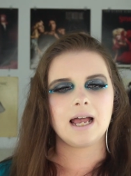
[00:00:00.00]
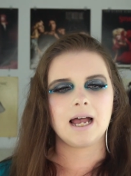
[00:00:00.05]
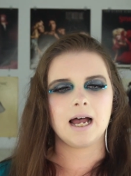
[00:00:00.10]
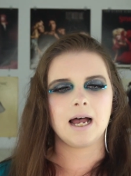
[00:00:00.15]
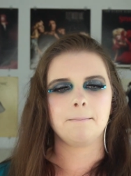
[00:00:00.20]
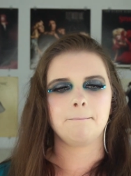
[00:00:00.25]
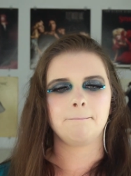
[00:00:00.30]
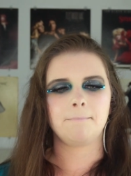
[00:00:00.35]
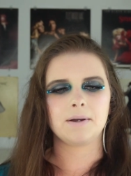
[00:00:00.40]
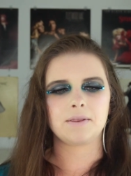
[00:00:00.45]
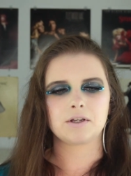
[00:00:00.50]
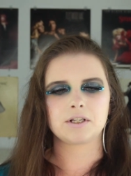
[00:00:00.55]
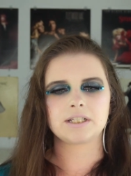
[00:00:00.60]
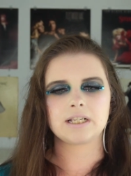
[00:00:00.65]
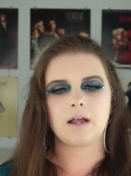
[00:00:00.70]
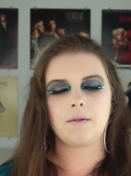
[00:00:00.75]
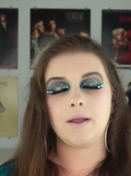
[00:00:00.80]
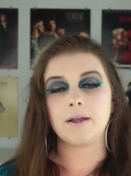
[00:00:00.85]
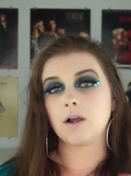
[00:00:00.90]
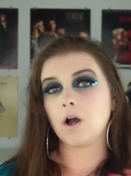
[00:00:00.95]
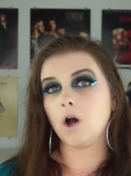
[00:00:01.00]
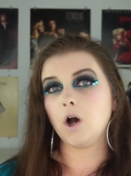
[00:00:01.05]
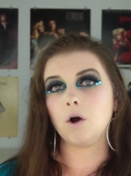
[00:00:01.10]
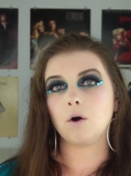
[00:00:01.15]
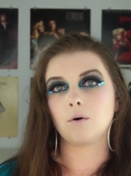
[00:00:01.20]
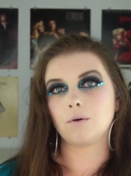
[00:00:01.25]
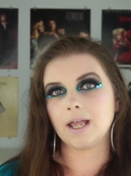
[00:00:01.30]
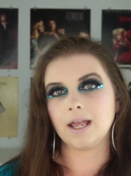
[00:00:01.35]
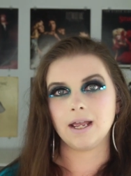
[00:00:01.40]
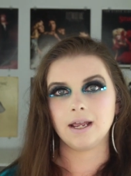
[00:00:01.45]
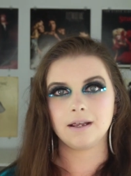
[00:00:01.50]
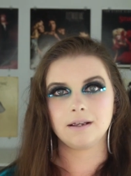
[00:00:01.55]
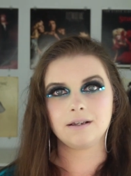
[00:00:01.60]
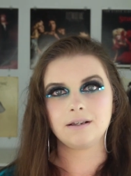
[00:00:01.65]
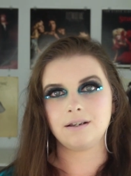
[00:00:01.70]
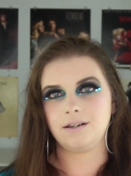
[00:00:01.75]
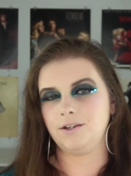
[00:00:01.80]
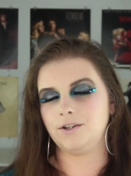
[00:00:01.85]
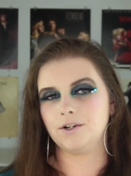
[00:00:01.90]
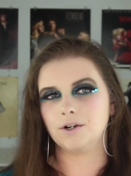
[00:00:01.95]
Um, but it's not like, oh, okay,
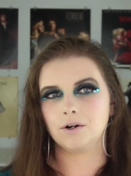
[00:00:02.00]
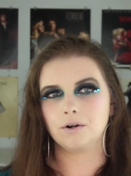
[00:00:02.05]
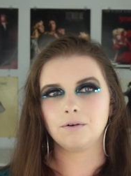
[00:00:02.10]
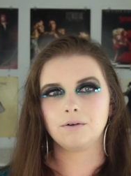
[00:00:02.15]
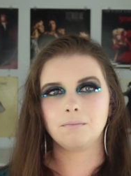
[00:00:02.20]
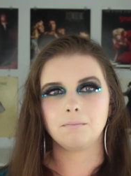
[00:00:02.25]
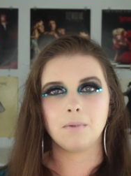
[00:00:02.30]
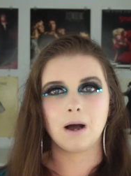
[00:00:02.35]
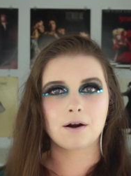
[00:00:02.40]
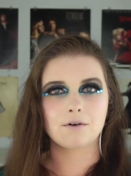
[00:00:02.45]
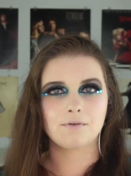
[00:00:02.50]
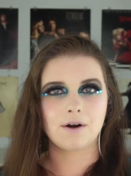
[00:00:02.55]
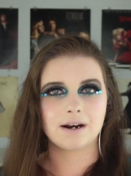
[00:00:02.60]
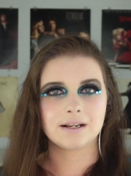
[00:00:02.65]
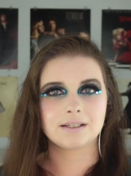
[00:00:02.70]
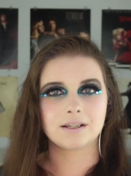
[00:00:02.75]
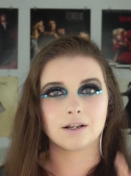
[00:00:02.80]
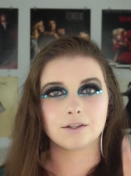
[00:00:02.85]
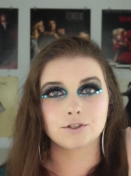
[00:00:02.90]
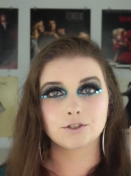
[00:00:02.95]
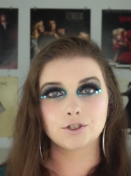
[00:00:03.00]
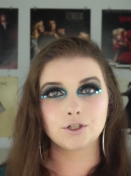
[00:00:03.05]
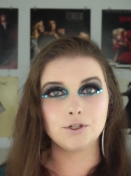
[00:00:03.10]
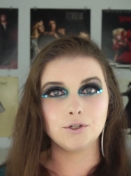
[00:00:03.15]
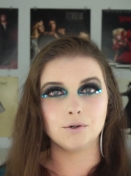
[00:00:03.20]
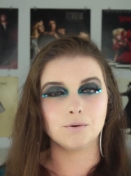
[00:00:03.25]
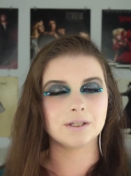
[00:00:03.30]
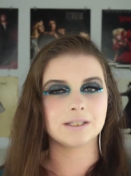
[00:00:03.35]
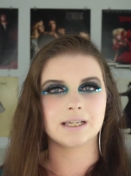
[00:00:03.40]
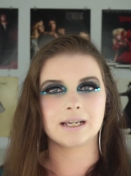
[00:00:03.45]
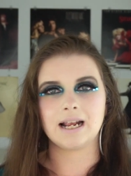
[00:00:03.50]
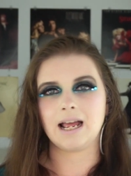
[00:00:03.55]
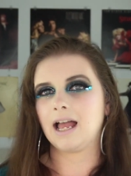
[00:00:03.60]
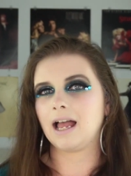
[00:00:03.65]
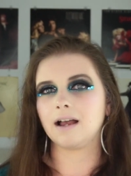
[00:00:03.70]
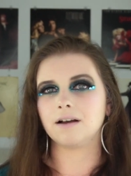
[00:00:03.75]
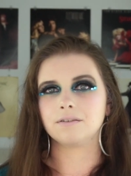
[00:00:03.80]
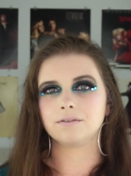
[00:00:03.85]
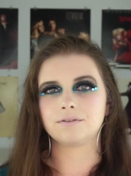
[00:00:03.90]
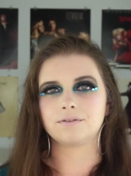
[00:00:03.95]
you know, Modern Renaissance 2 is gonna
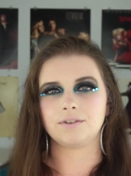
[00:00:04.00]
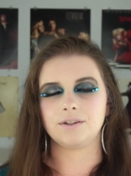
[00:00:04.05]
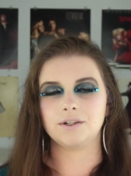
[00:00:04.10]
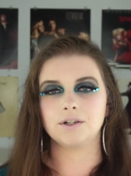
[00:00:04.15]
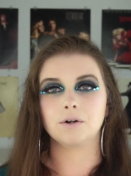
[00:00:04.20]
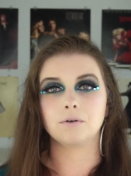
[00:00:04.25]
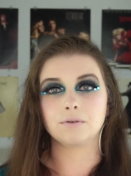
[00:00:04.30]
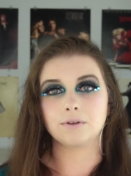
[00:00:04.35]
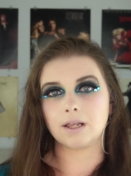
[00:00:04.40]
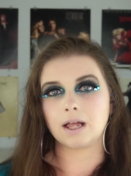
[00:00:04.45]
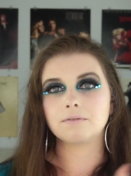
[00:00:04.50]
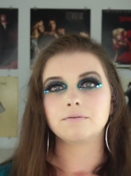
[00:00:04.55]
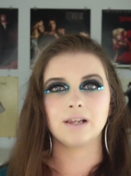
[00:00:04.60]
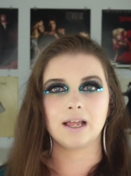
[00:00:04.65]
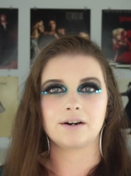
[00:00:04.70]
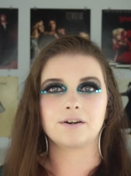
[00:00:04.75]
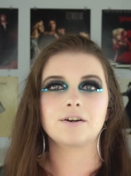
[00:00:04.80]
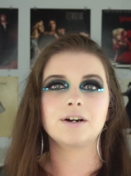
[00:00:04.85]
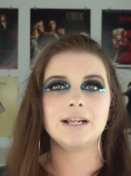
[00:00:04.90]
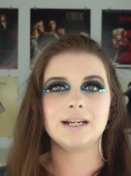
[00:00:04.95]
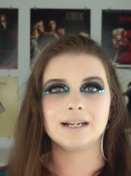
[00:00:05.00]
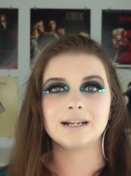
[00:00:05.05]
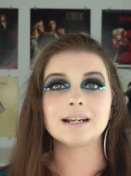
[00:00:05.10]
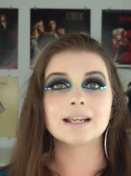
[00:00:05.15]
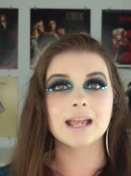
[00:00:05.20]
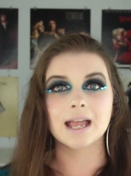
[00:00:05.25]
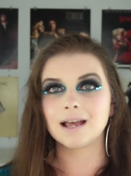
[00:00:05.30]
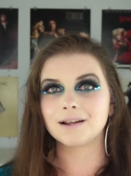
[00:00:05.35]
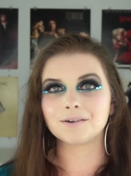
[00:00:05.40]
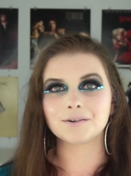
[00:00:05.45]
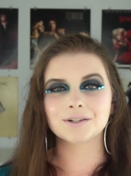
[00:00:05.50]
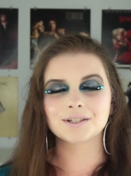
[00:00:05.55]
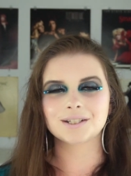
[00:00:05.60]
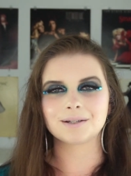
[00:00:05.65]
have, you know, love letter in it again or